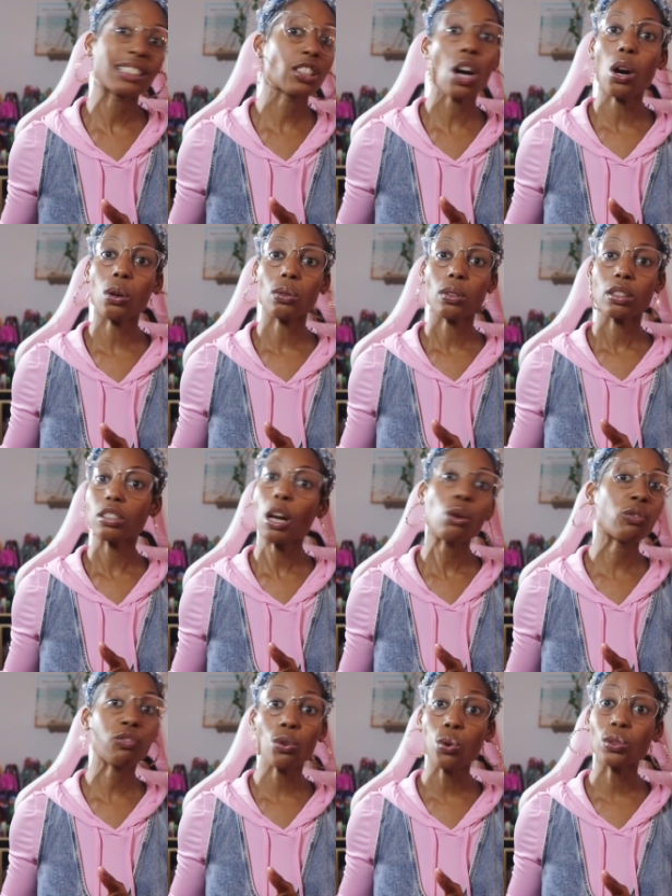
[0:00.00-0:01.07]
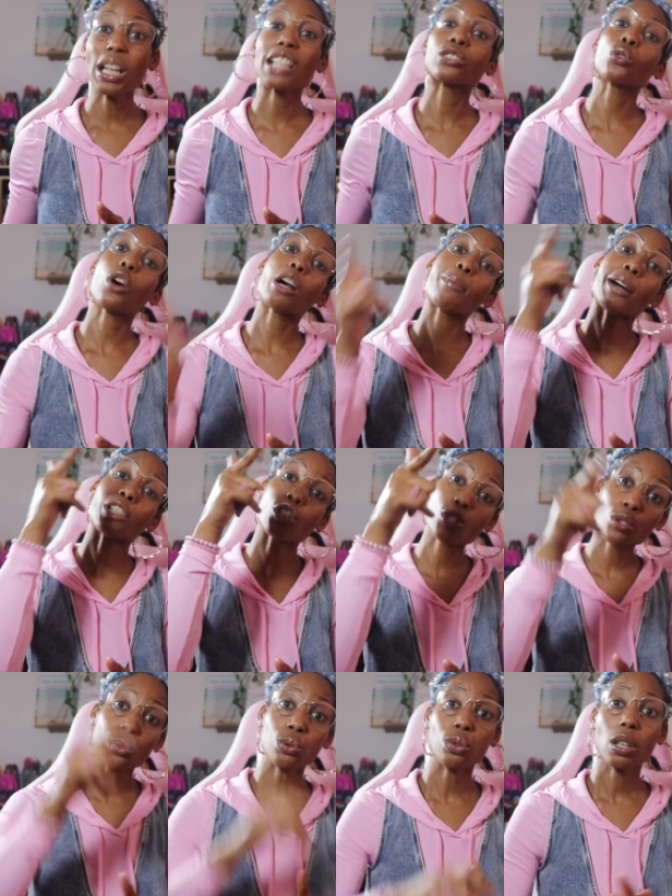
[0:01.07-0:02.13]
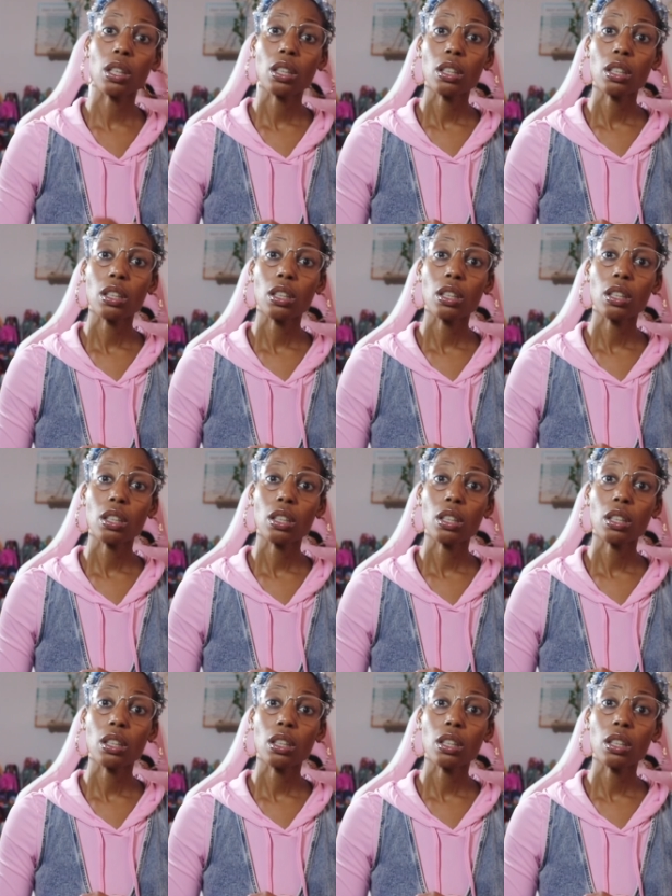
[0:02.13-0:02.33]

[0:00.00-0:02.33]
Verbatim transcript: No, no fool. That's talking about you.